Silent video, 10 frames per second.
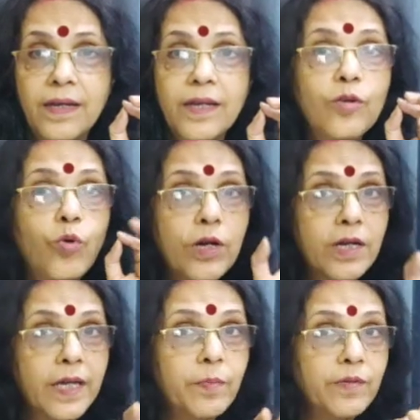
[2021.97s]
In what
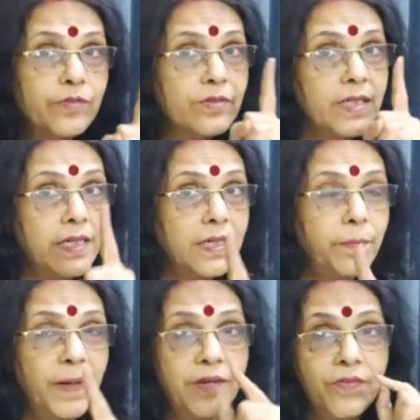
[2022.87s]
type of society?
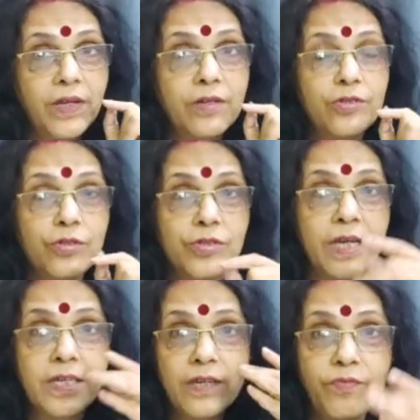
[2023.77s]
Patriarchal
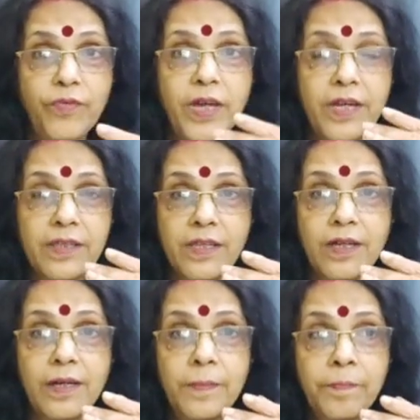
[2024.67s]
society, where
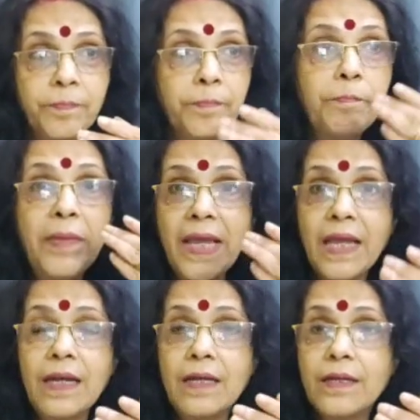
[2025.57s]
the
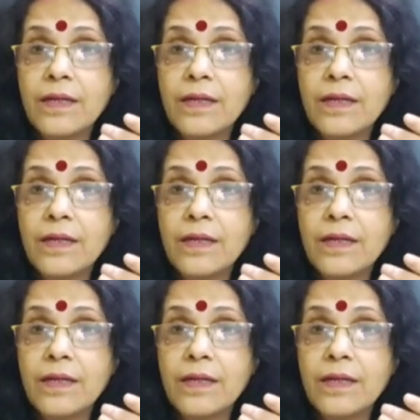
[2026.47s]
male